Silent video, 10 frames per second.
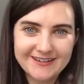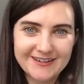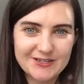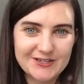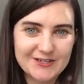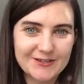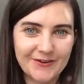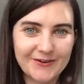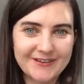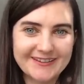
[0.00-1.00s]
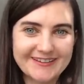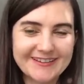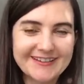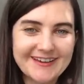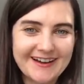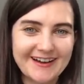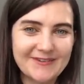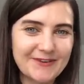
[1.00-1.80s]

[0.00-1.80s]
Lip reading: I just thought like, yeah,